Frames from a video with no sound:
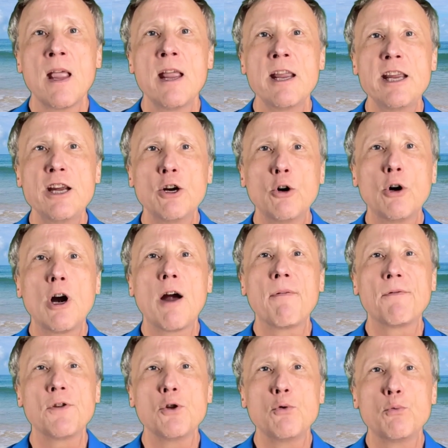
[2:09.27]
Here are a
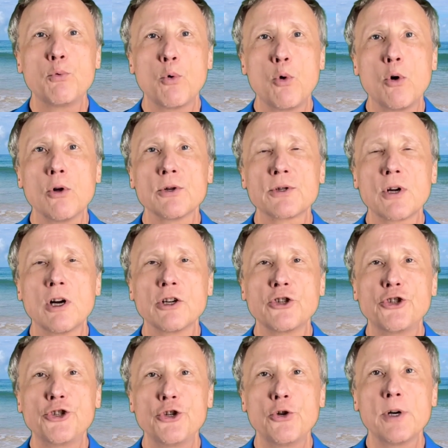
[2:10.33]
few rules on
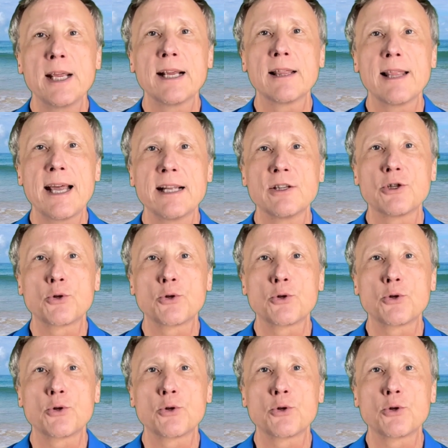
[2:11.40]
shooting lens